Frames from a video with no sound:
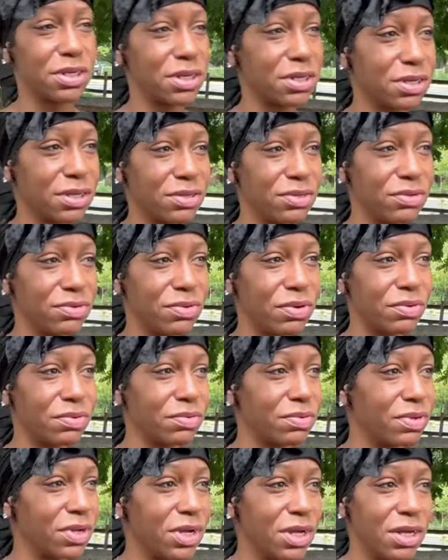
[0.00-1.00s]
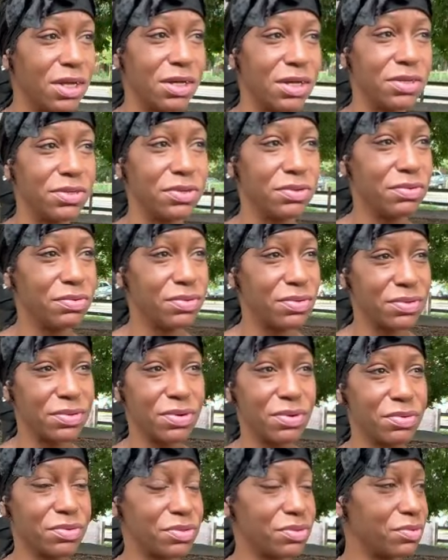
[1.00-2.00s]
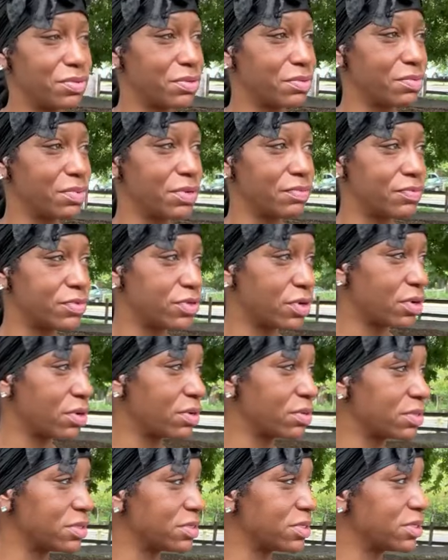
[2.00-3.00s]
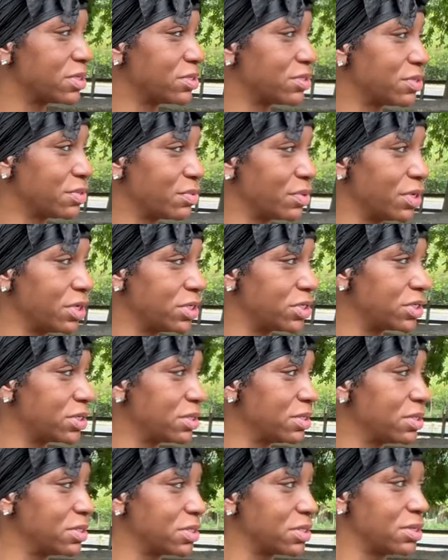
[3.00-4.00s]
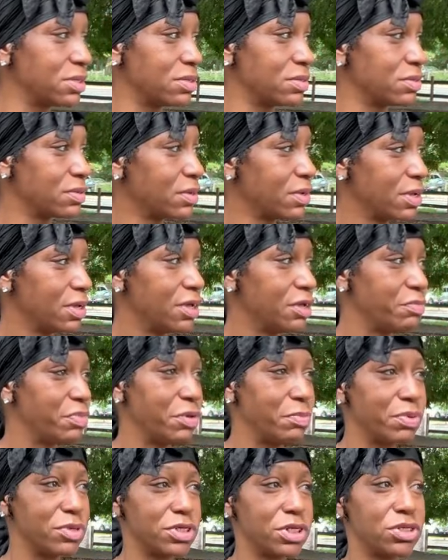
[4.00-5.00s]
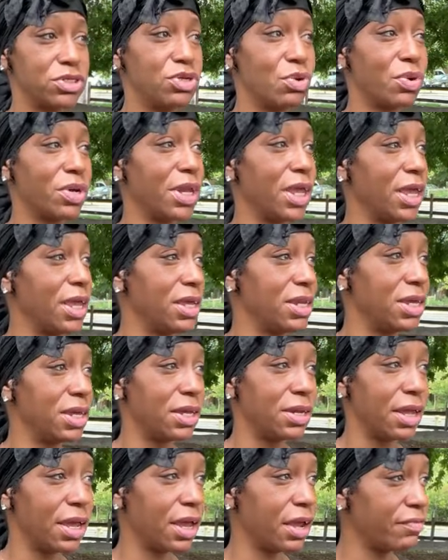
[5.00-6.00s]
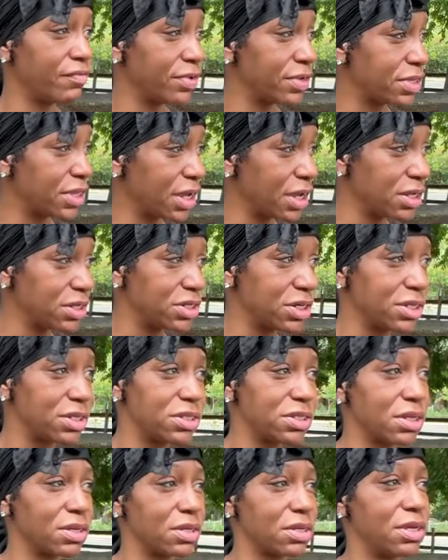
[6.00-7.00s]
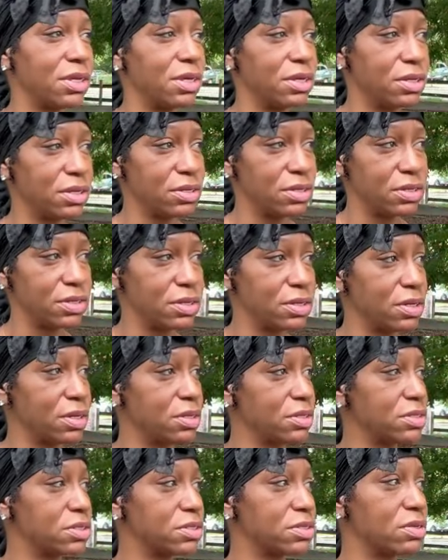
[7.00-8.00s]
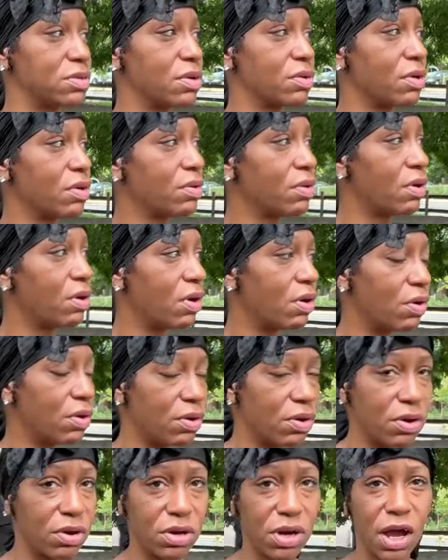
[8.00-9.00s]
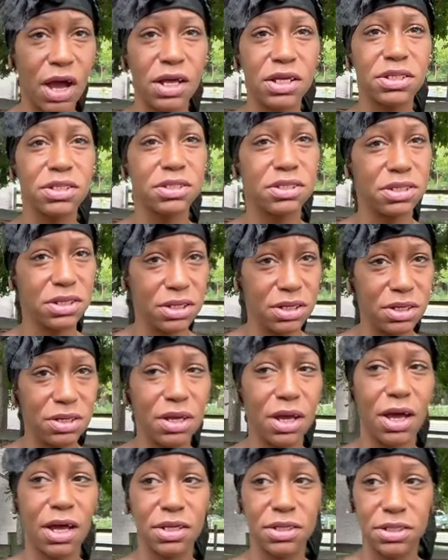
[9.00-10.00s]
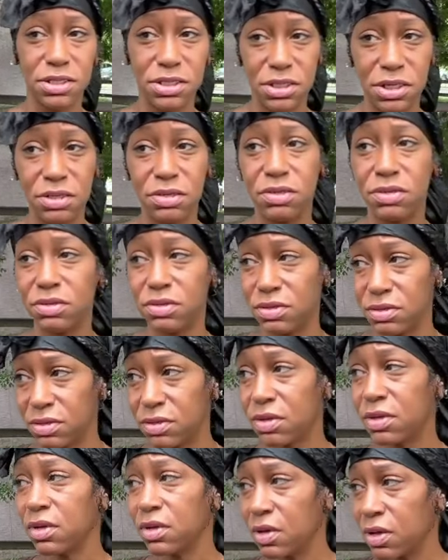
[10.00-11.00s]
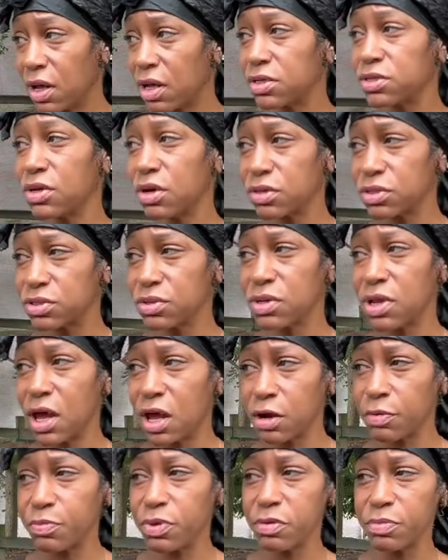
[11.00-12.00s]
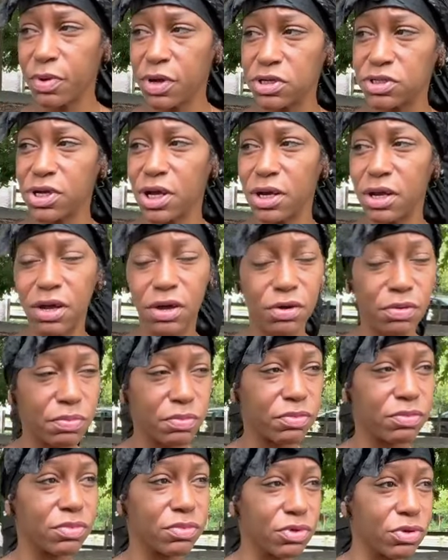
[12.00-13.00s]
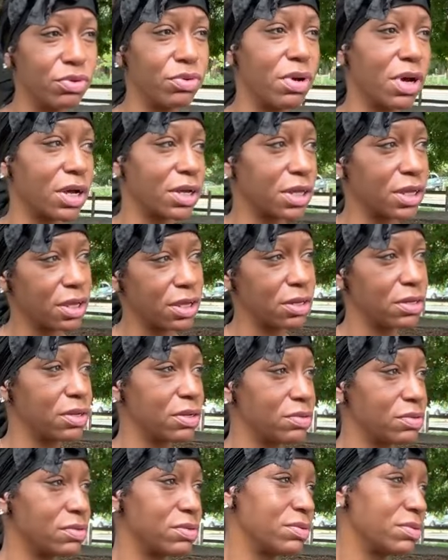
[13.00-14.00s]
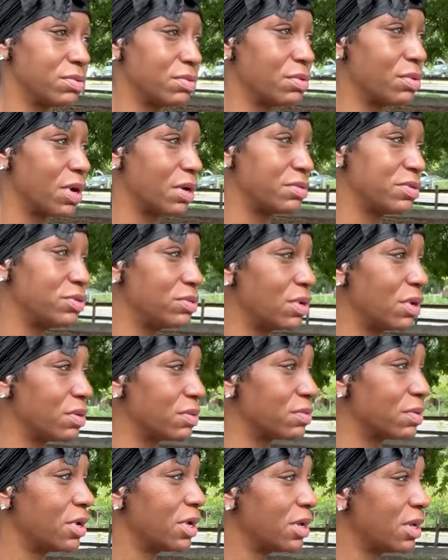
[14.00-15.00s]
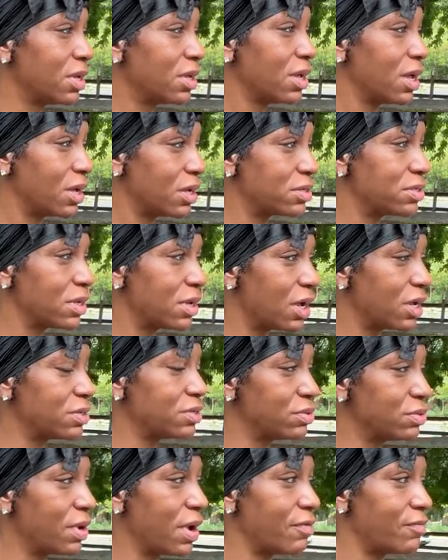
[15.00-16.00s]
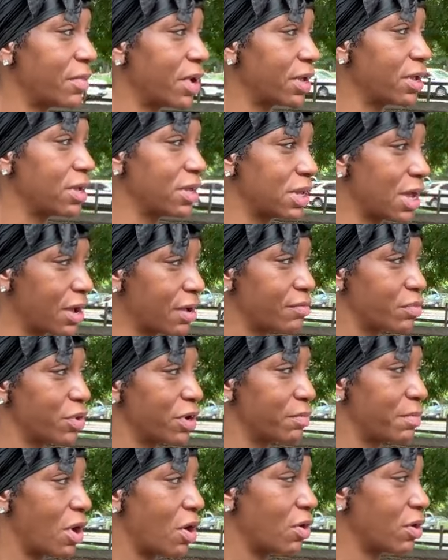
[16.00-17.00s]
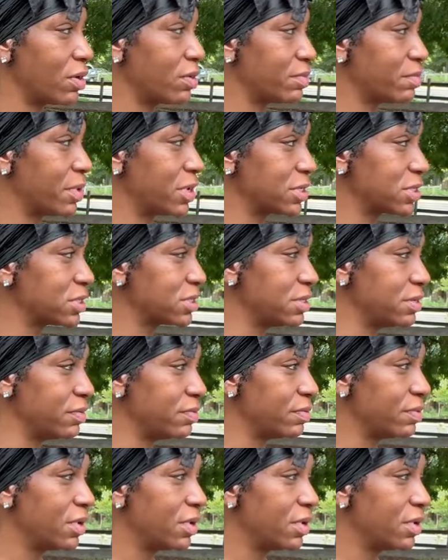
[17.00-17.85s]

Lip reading: and you go through the withdrawal situations, and people just doing any and everything just to get it. It's hard. I see it. I talk to a lot of people. I try to help who I can and I do have my hand. I wear my heart on my sleeve.